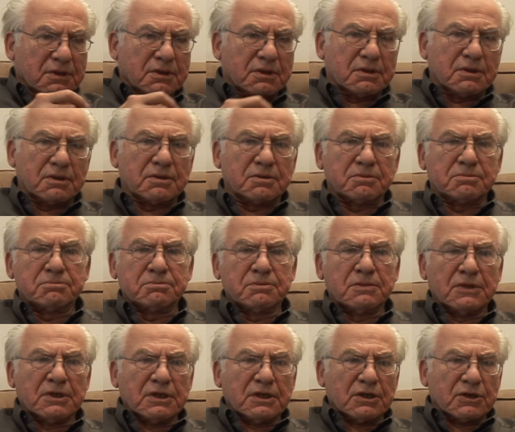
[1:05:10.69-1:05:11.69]
Um,
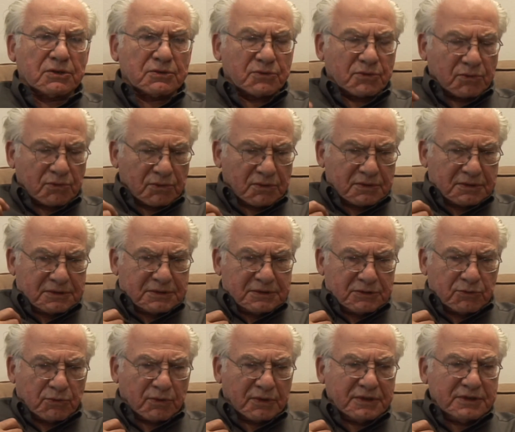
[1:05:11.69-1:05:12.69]

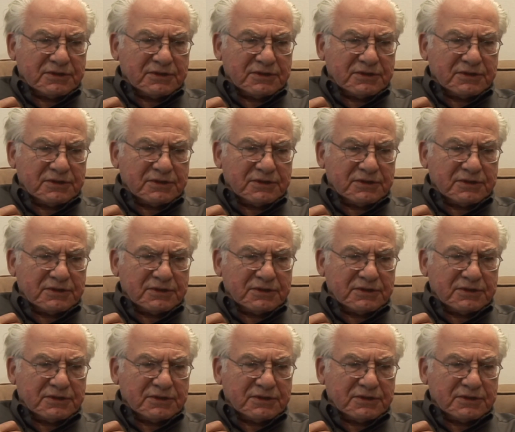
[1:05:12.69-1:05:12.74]
or, or,